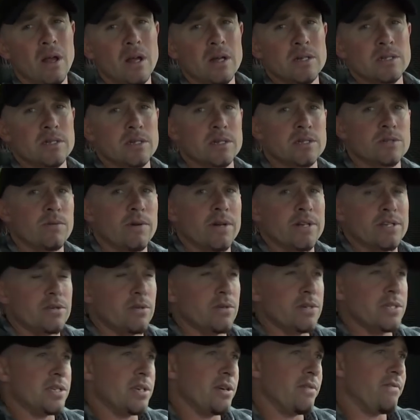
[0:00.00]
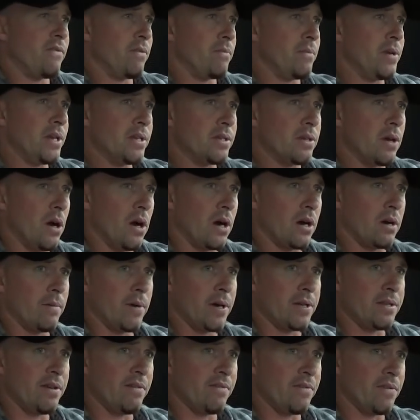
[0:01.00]
So that's why it's always good for me to talk
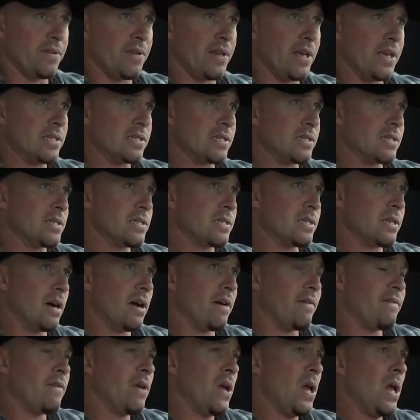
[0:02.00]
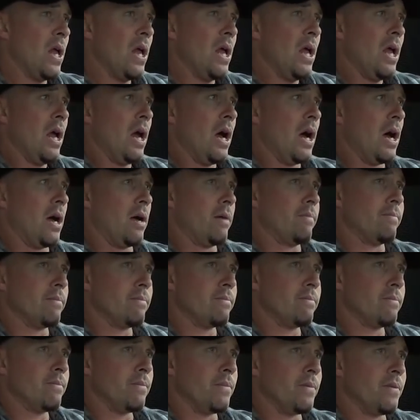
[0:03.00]
about different things and stuff.
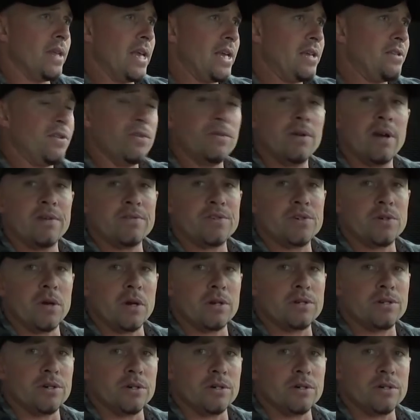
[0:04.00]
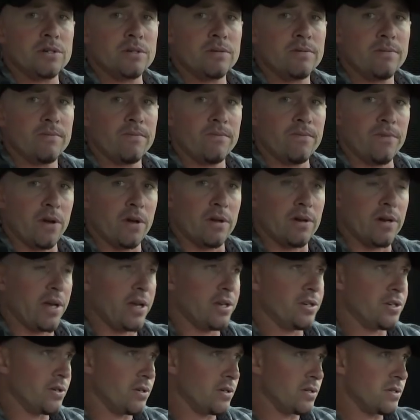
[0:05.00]
They do have structures, fallen
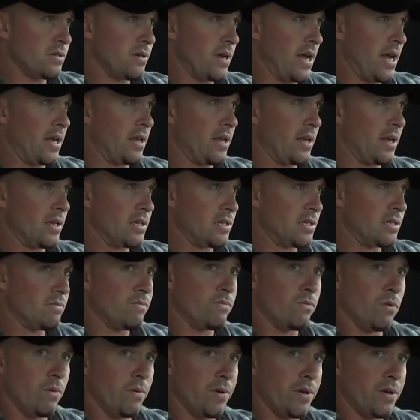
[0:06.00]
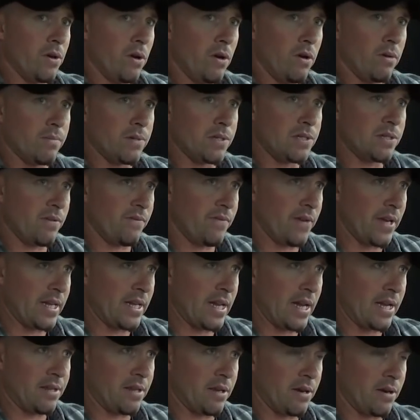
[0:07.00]
angels, aliens, what we call them, and stuff like
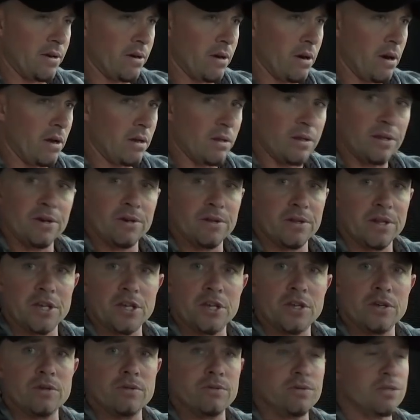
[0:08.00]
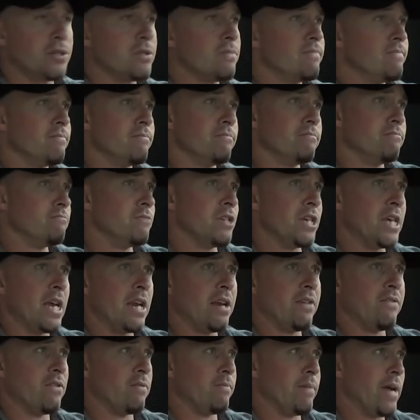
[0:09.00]
that, that are literally huge. You can't
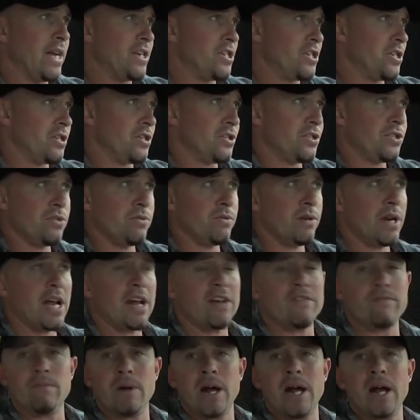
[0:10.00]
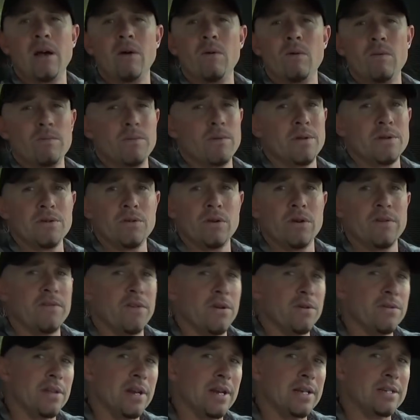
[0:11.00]
even imagine. The 2.5 mile
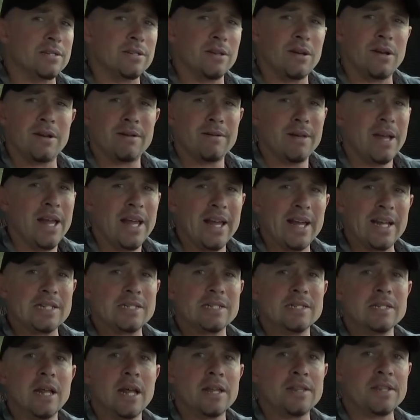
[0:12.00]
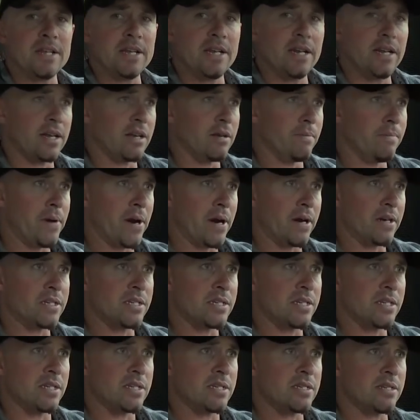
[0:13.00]
UFO that I saw, it's nothing in
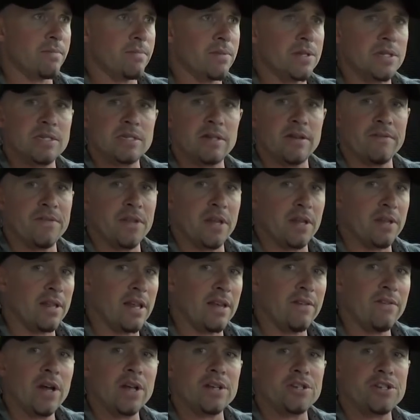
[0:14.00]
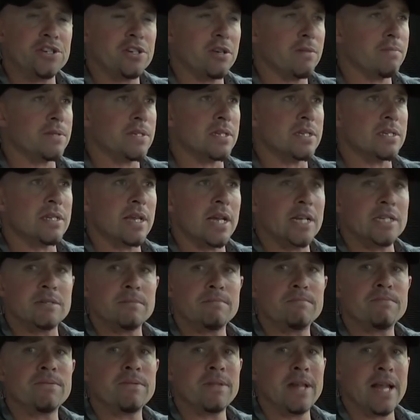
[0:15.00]
comparison to some of the stuff that they got. Ships the size
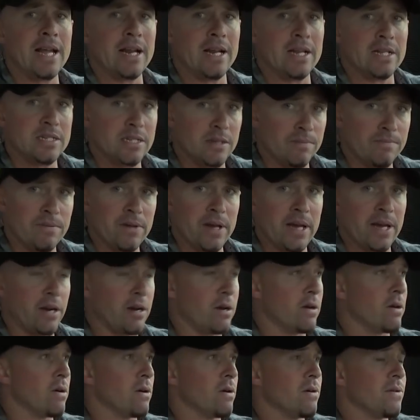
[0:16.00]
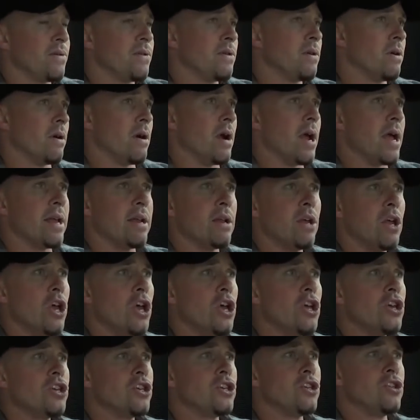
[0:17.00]
of planets, the planet Earth, all right?
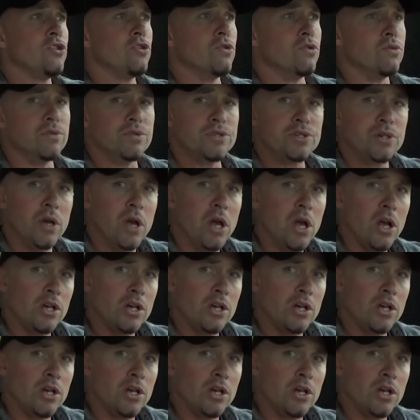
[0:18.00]
Huge.